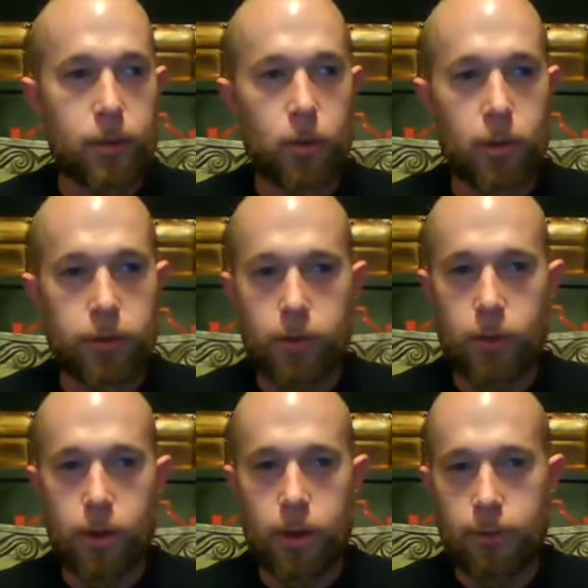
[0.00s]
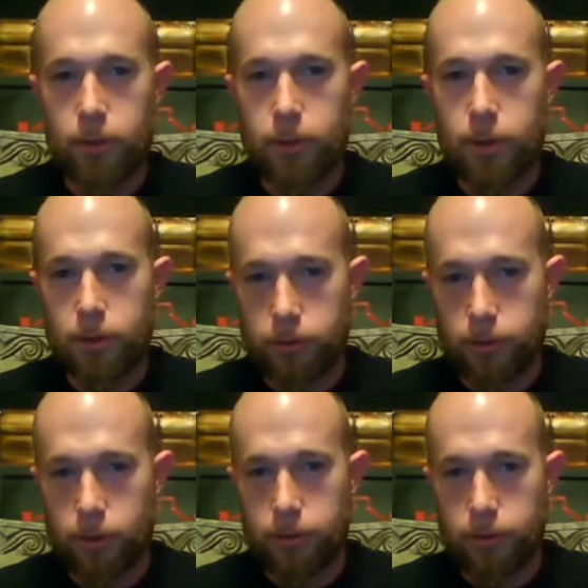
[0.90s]
you also offer other
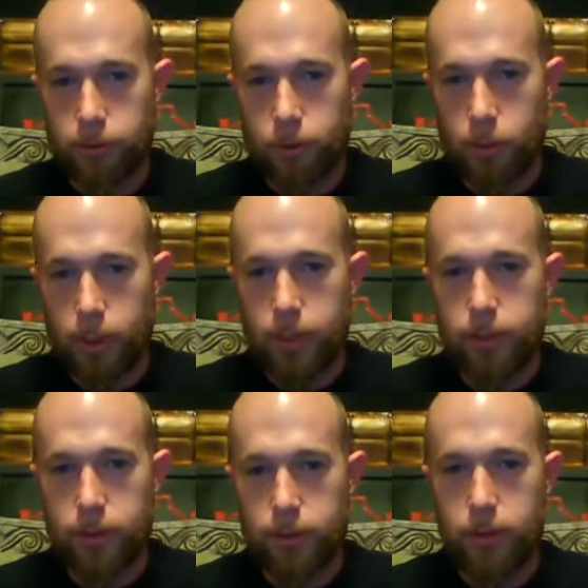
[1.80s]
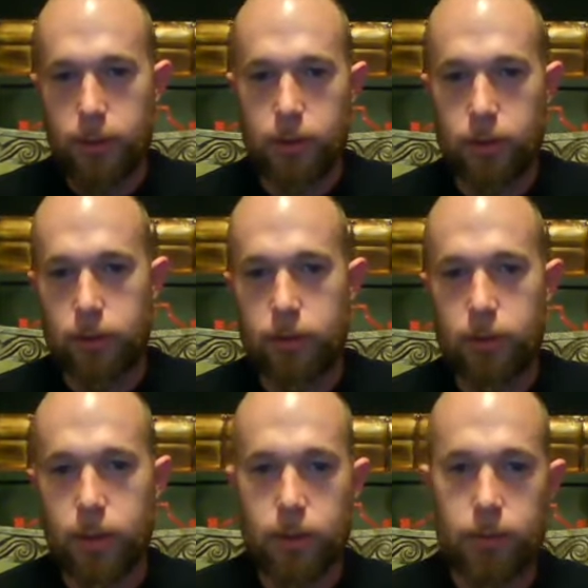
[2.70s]
services, correct, that
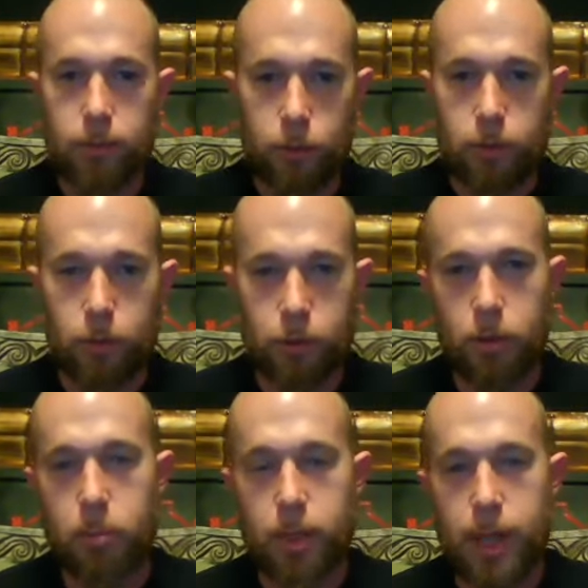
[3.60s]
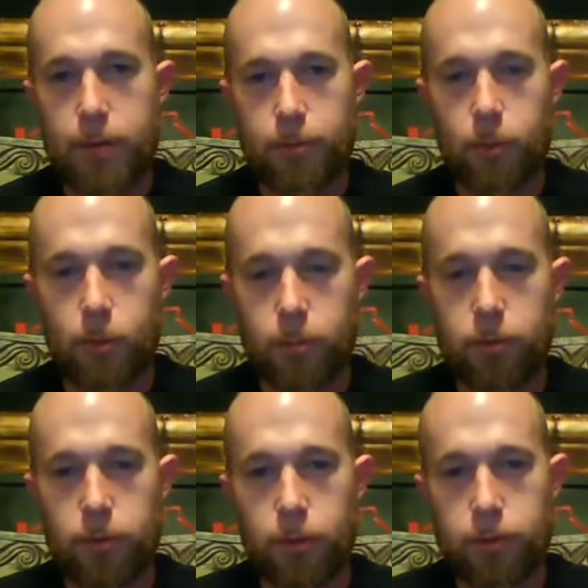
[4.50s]
are through your own platform.
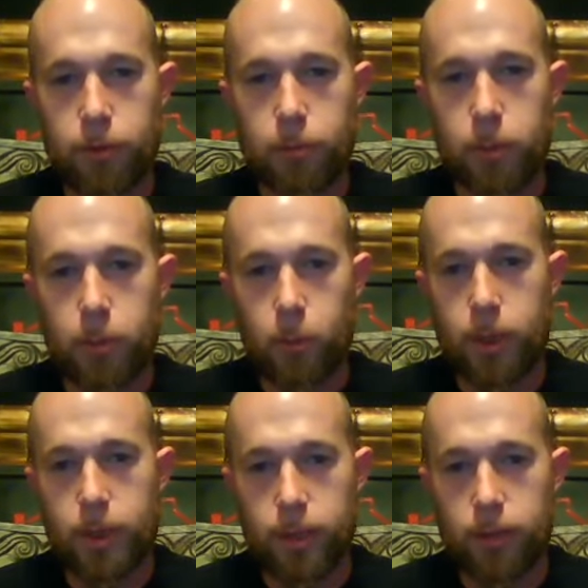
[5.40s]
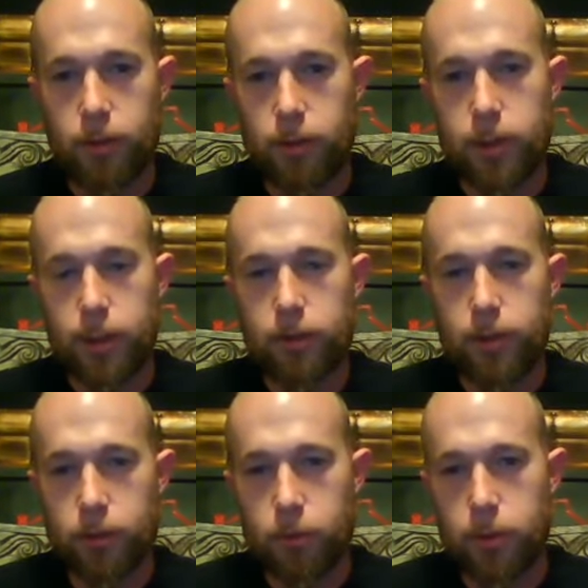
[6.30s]
So if people want to get in
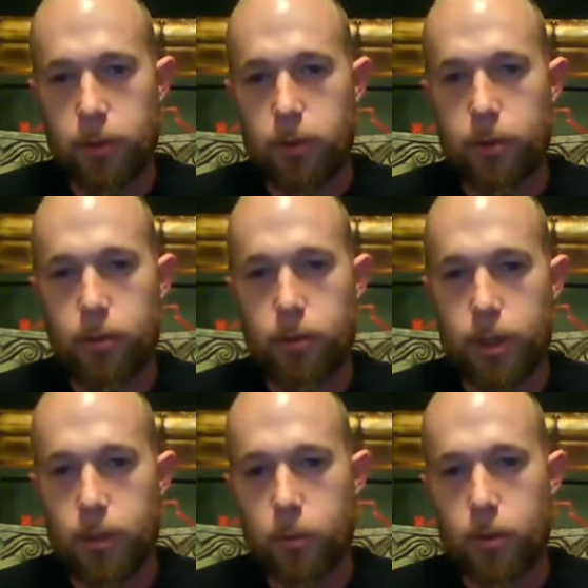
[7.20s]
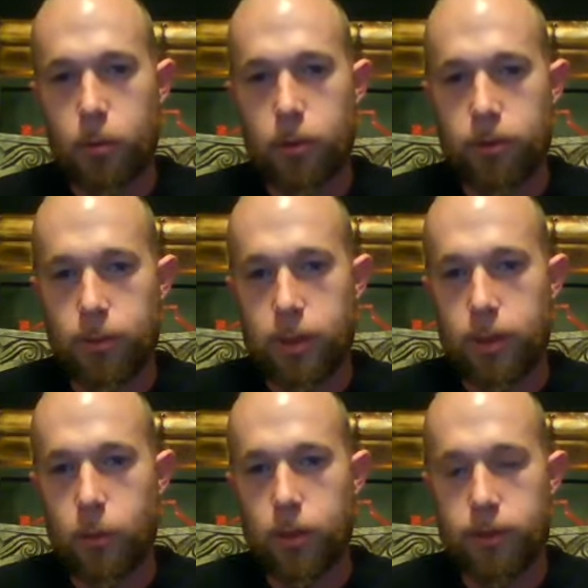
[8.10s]
touch with you, what are some of the
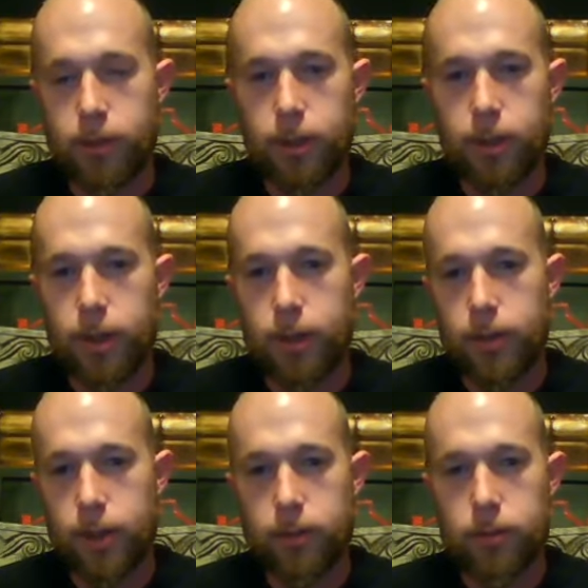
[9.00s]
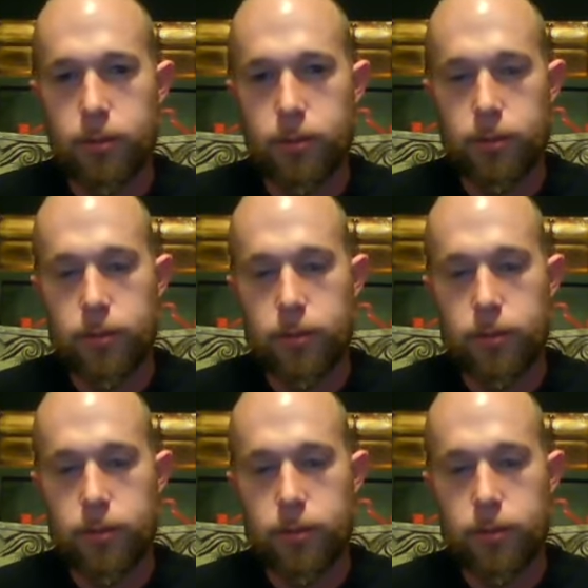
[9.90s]
other ways they can contact you?